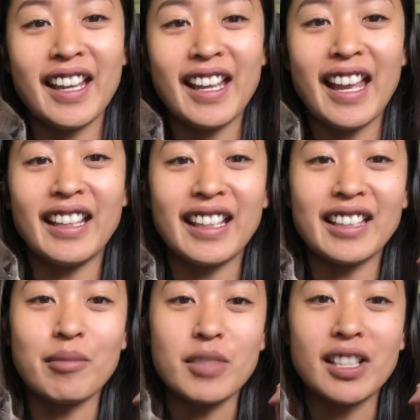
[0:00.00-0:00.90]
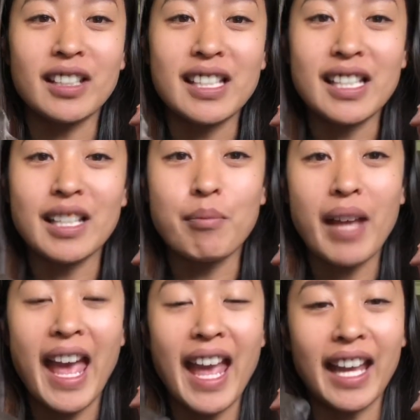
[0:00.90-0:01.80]
and get them to listen and
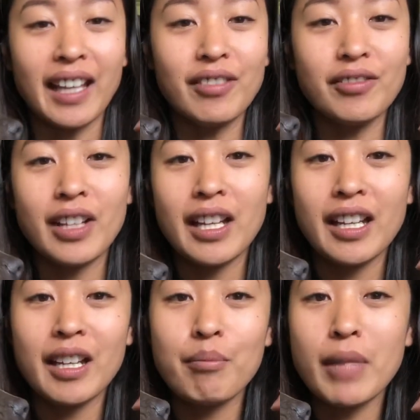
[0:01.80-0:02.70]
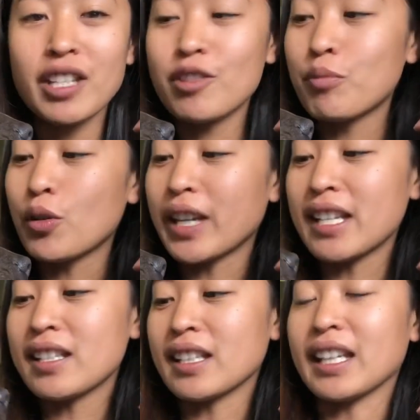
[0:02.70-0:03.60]
behave much more
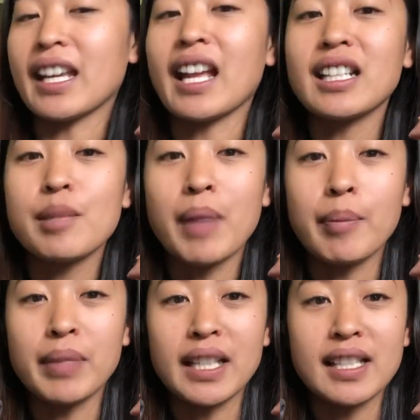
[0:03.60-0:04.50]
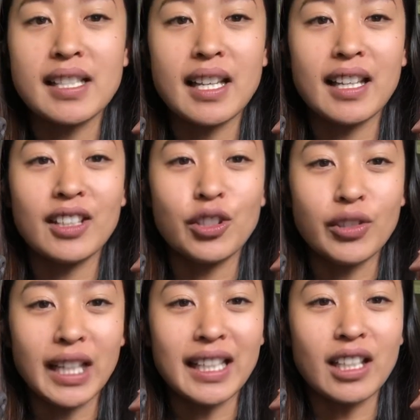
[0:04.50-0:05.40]
easily. And as puppies, you
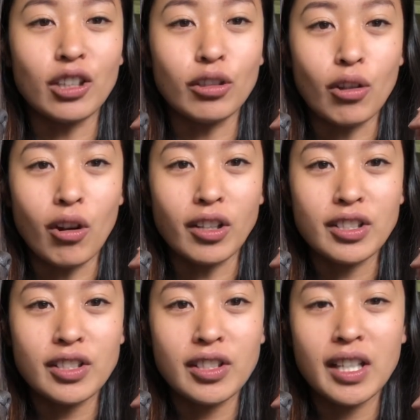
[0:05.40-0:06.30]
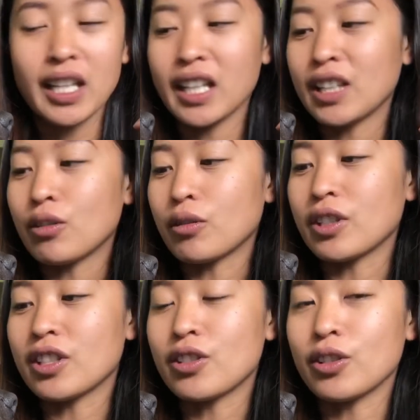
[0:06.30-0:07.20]
need a lot in
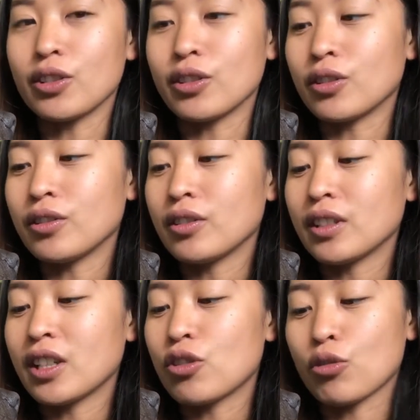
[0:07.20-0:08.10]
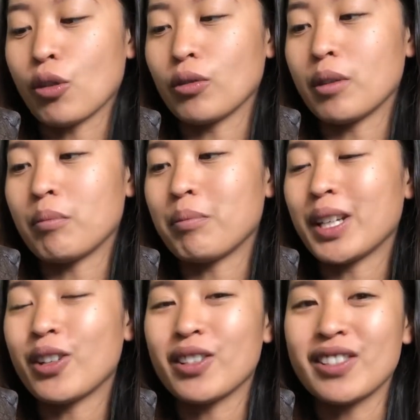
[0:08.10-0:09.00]
order to control them
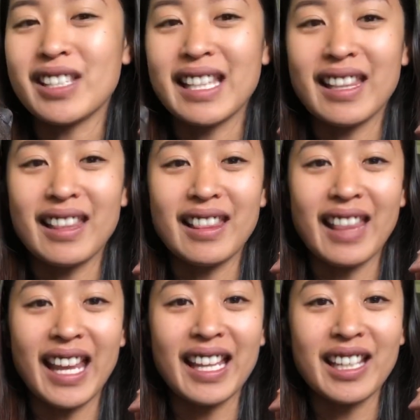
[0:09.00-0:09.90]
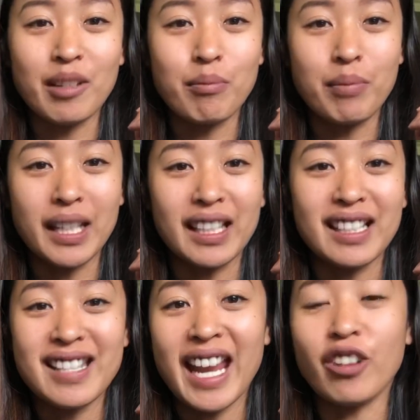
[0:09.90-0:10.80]
because they can be
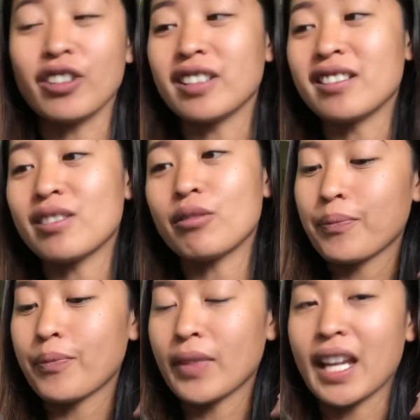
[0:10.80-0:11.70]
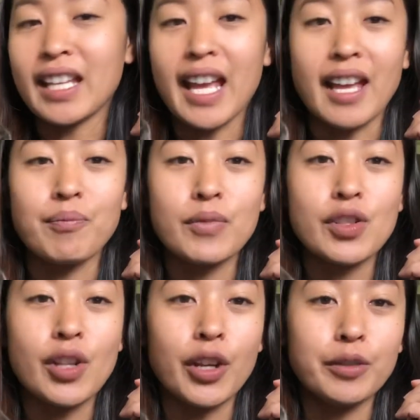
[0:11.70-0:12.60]
terrors. Yeah,
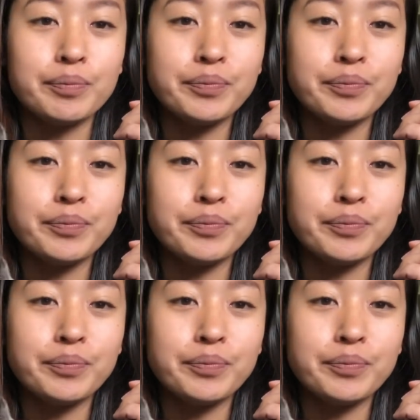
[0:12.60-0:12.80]
so